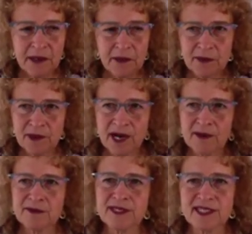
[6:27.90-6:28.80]
where
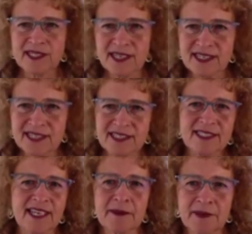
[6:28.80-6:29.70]
pop music
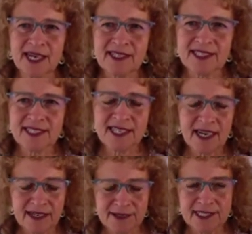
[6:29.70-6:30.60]
icons like Miley
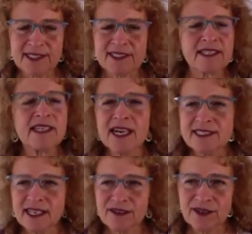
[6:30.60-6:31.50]
Cyrus
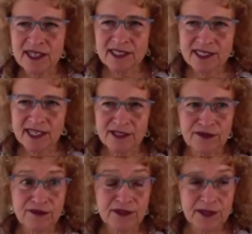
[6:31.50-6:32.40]
identify as
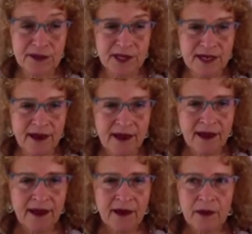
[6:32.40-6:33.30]
gender fluid,
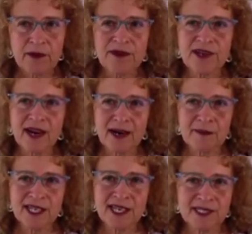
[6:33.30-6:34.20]
where the
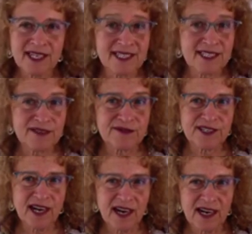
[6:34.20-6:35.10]
common application for
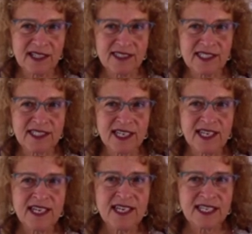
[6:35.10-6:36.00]
college
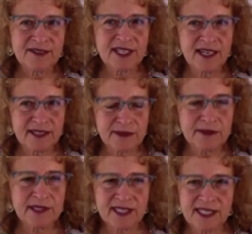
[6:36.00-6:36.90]
gives high
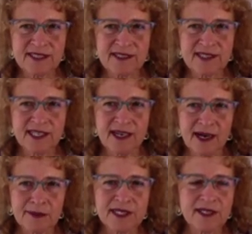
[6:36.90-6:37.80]
school seniors the
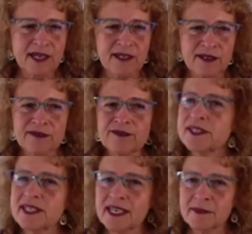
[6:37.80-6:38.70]
option of
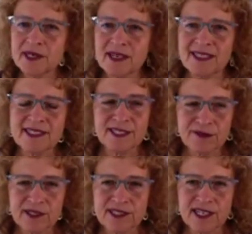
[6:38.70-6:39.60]
naming a
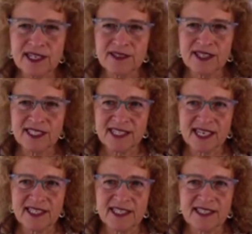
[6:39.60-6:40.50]
different gender
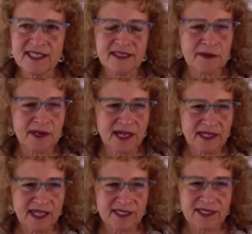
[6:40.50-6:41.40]
identity than their
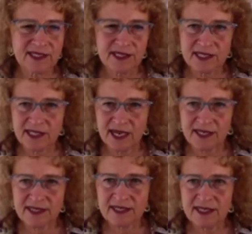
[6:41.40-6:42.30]
biological
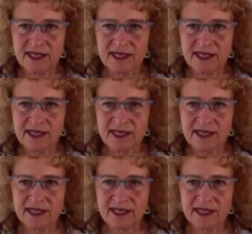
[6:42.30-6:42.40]
sex.